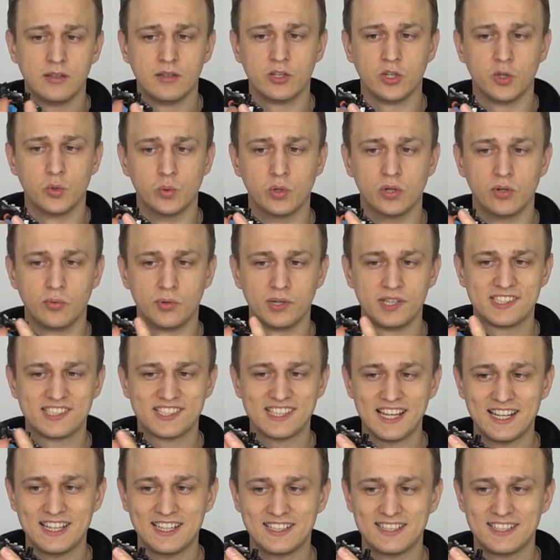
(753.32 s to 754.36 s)
You will
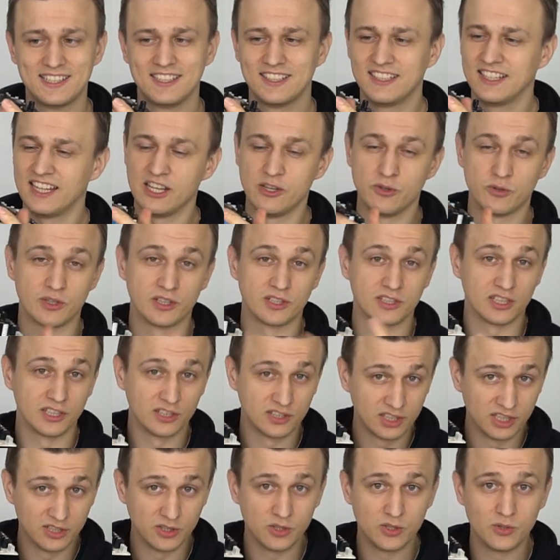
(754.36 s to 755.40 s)
reset it, and you can
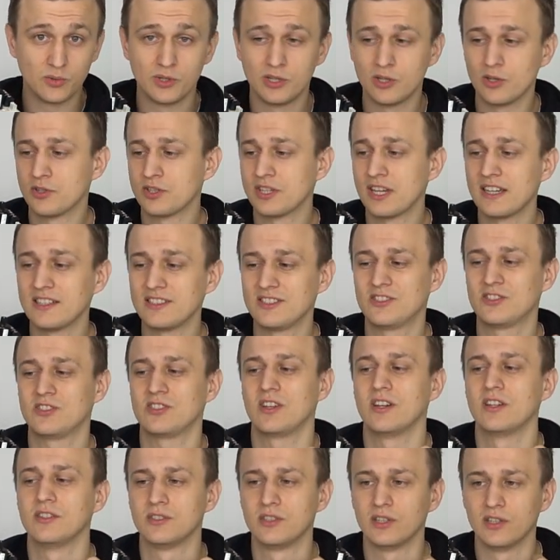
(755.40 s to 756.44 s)
continue doing your tests
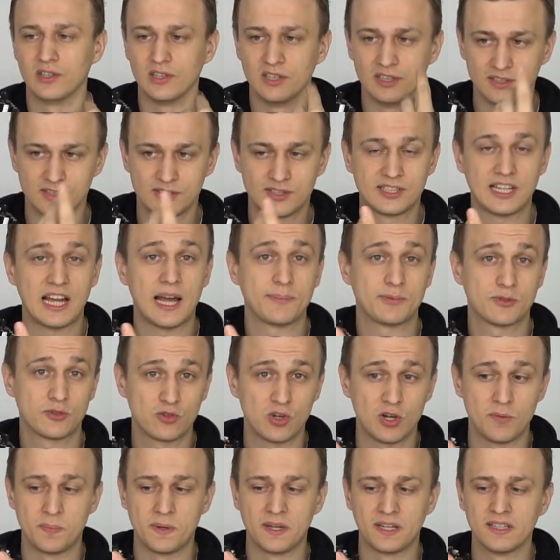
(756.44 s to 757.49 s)
until it stops
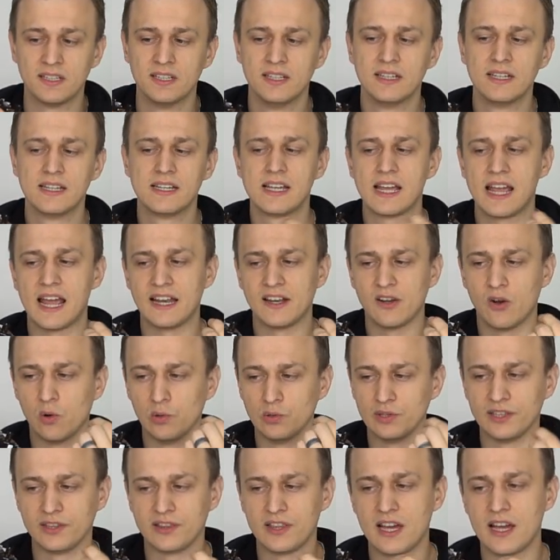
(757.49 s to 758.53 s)
tripping, and
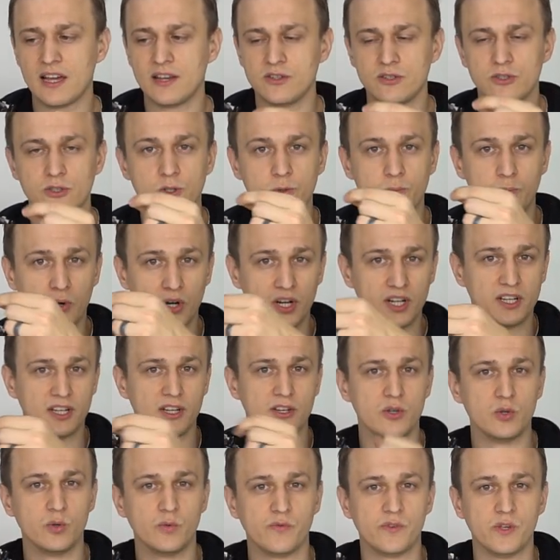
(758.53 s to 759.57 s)
only then do you put in a
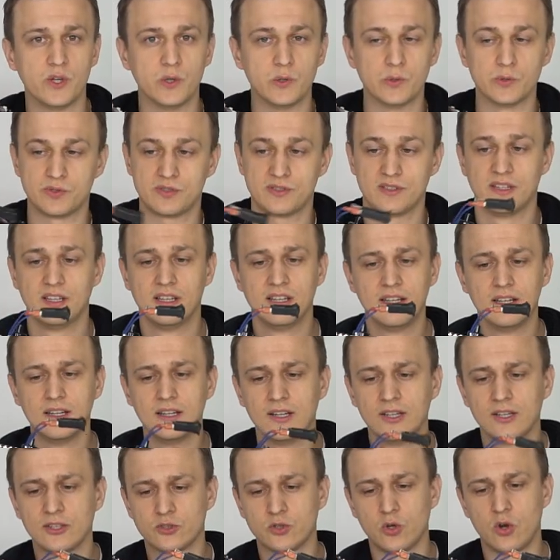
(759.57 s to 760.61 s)
new fuse.
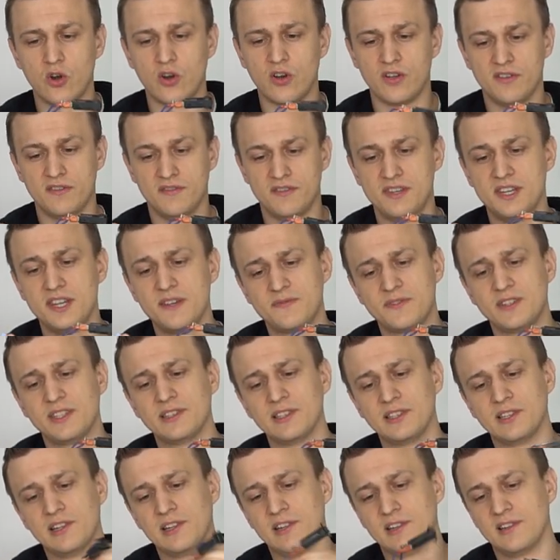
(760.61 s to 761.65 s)
So a nifty
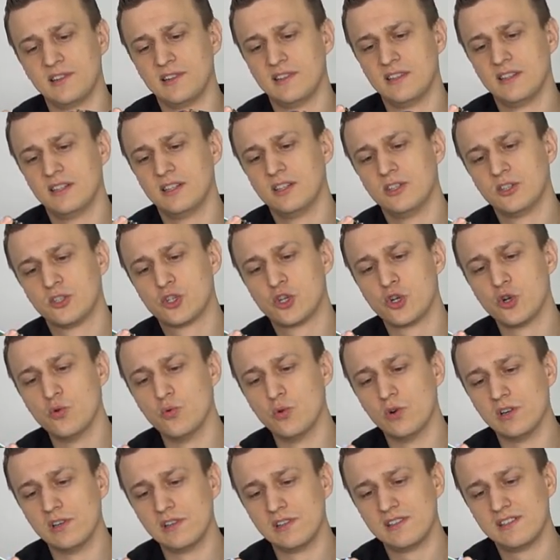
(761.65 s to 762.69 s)
little
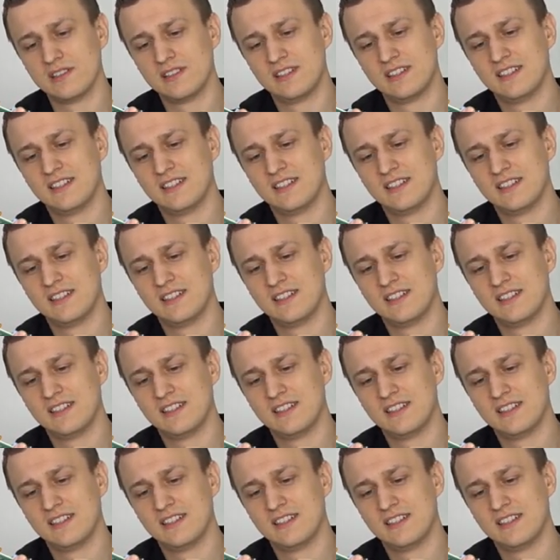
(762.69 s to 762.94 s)
tool.